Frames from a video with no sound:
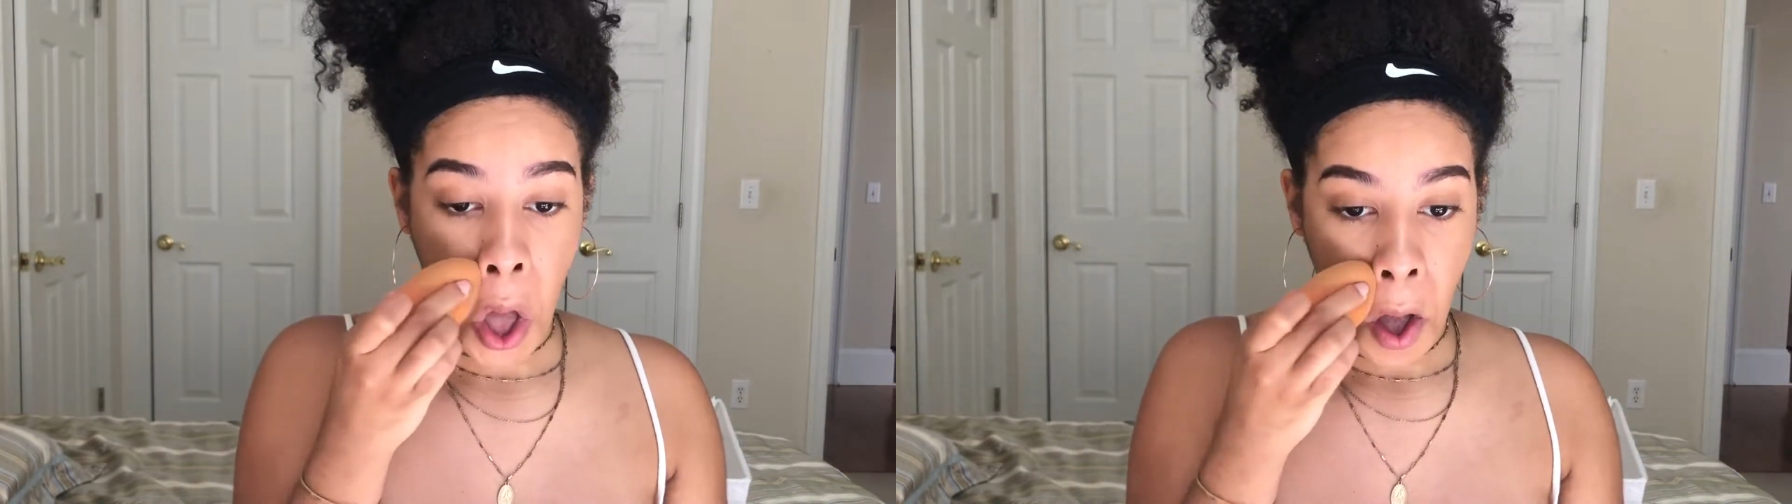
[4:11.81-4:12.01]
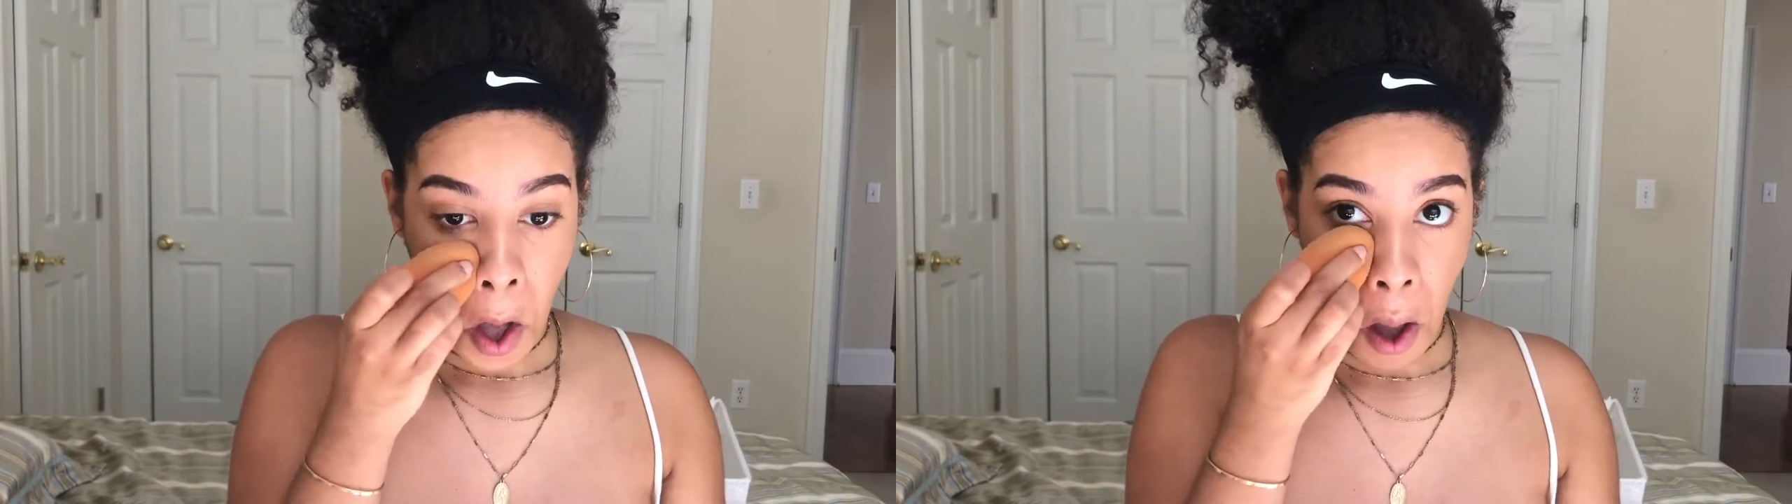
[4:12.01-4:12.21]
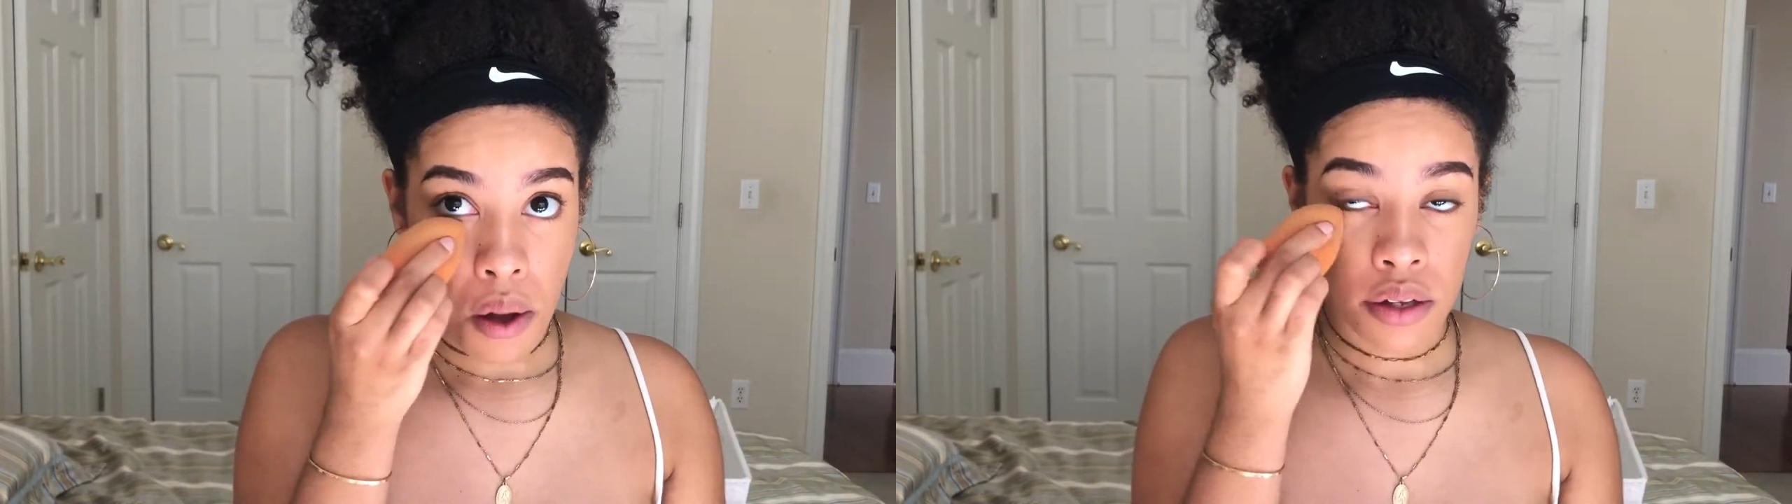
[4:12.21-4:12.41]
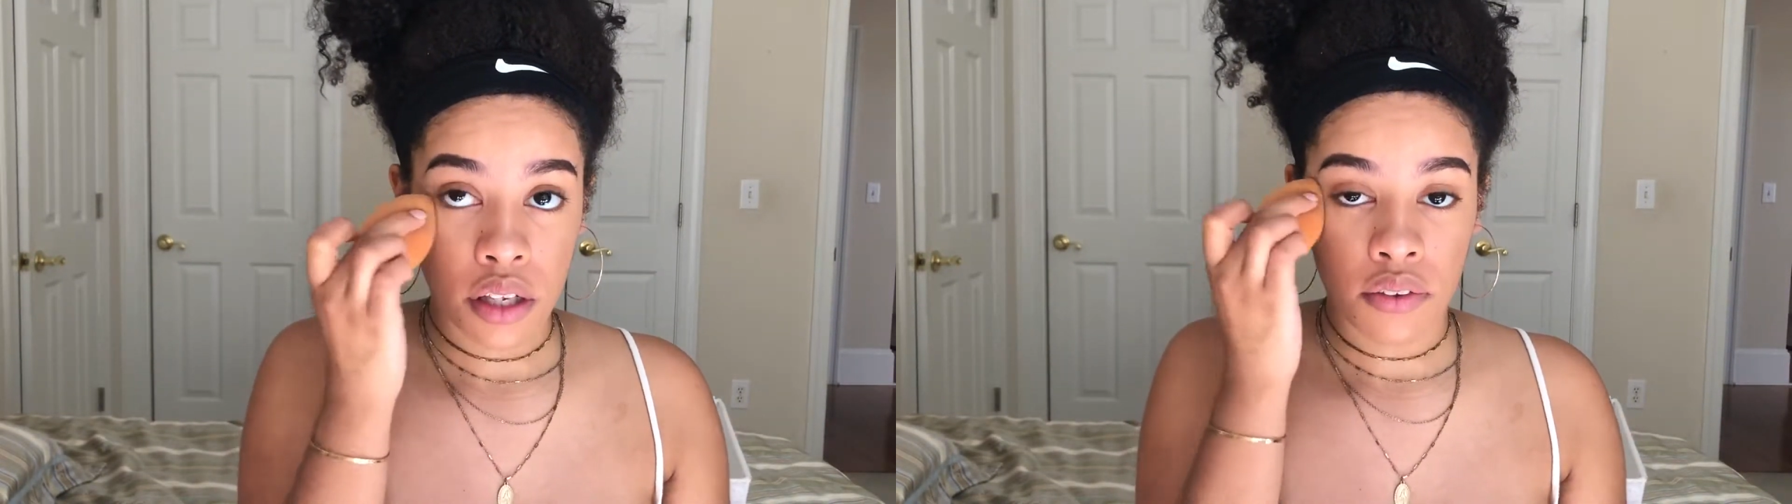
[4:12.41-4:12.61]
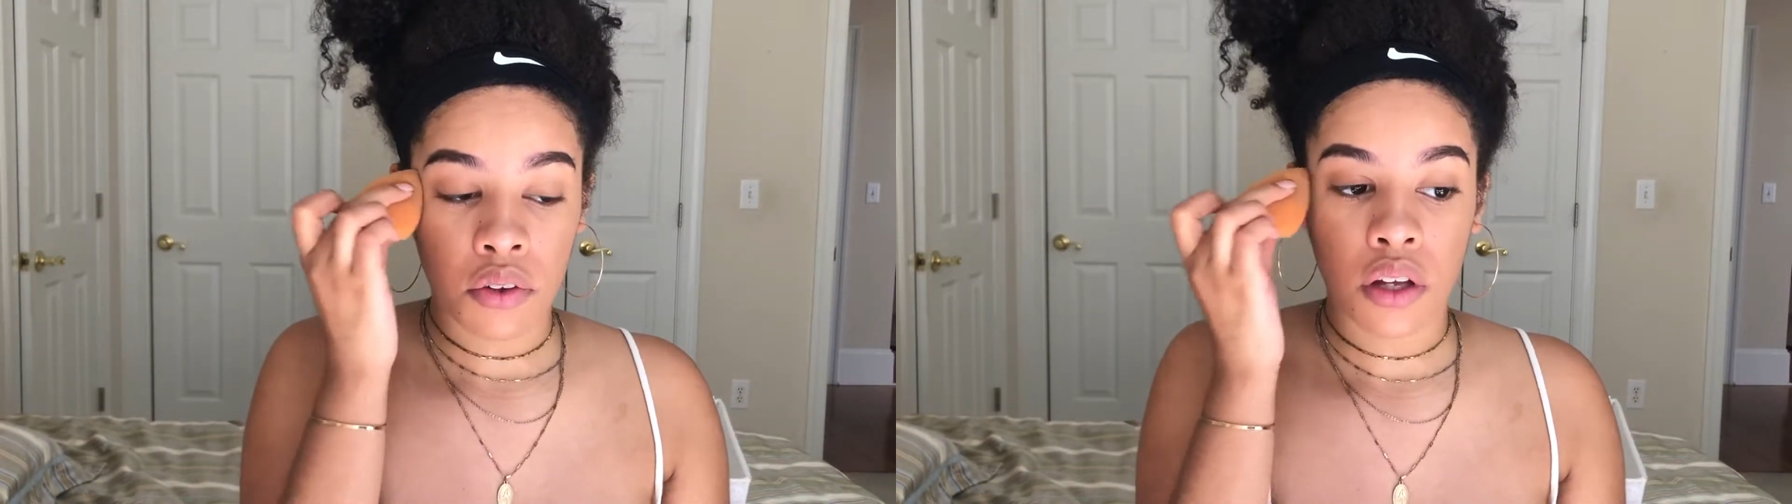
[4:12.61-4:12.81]
brightness
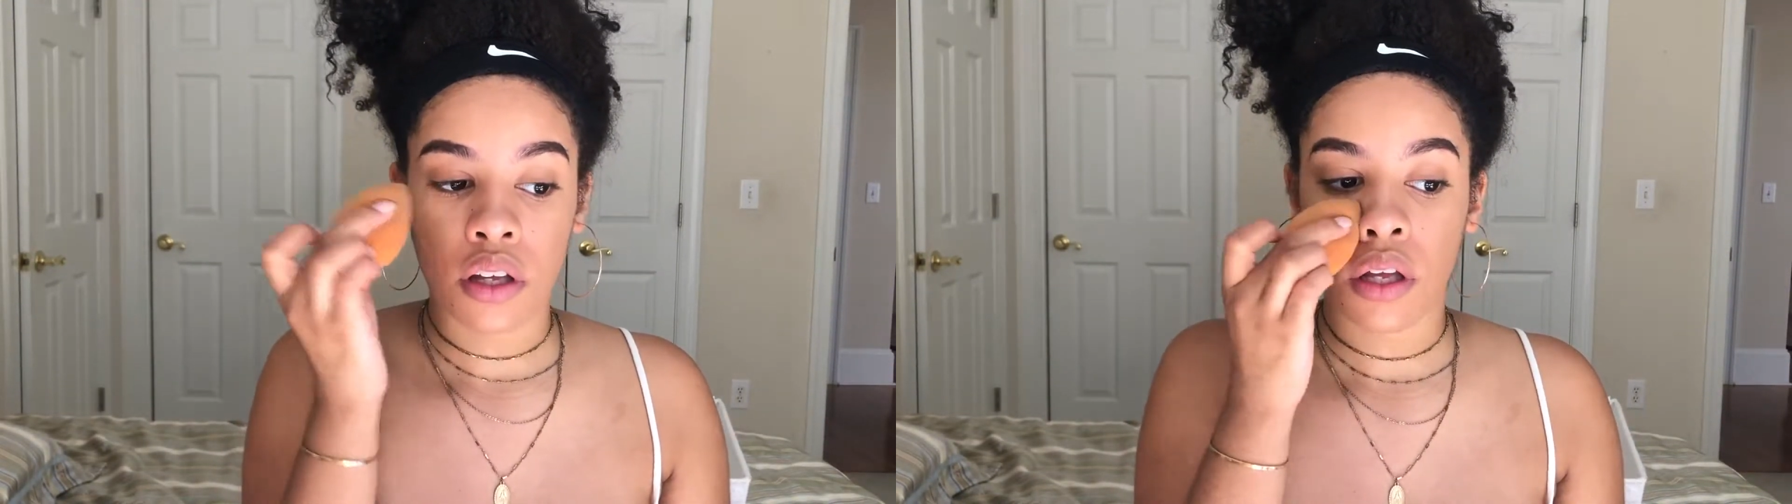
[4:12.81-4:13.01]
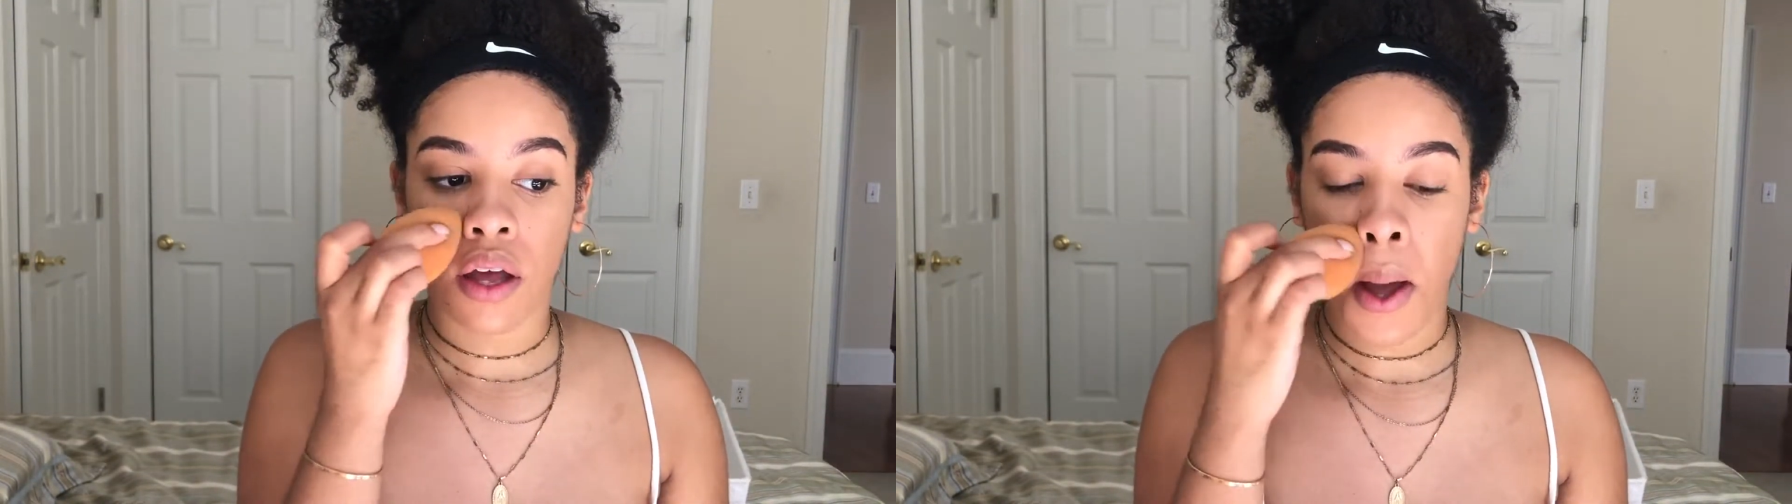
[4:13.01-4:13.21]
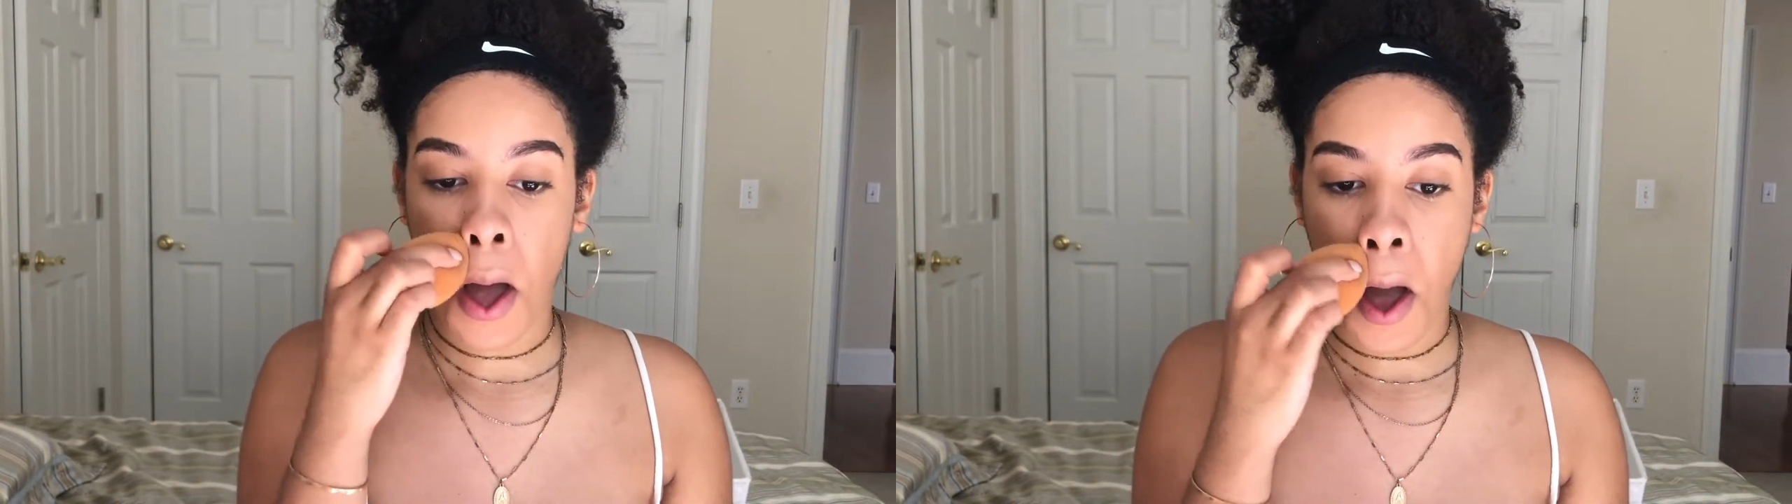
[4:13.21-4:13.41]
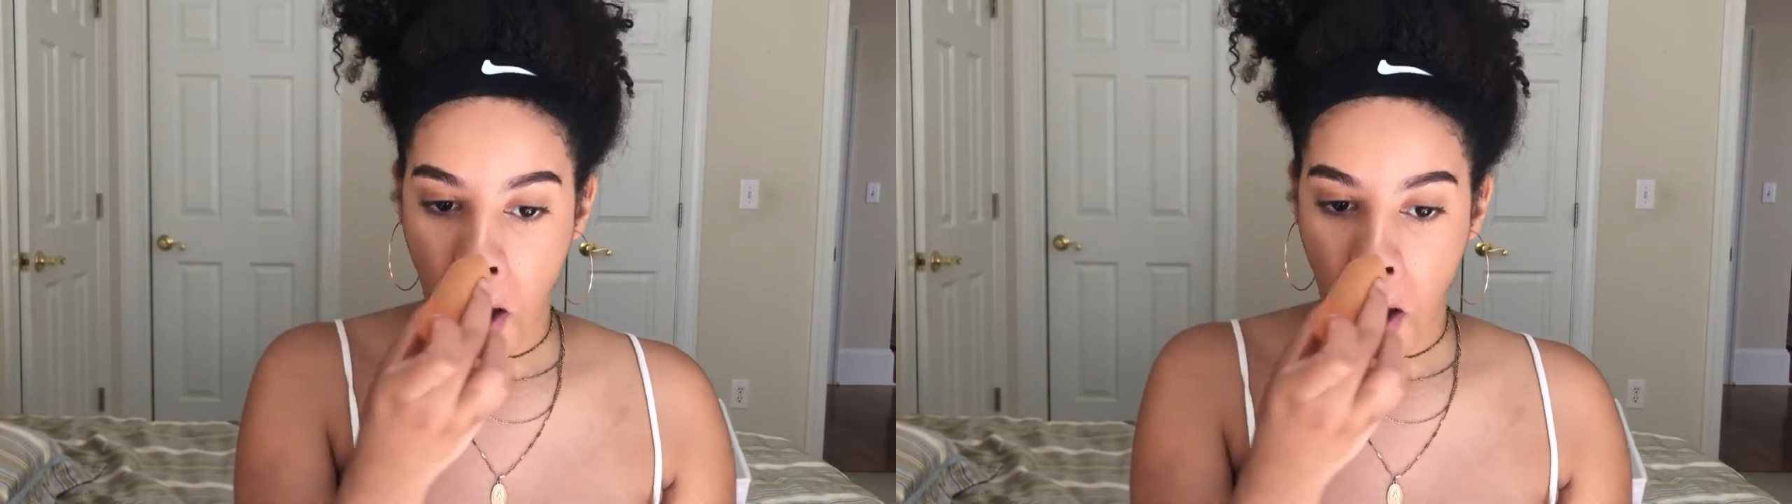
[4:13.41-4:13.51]
underneath your eyes.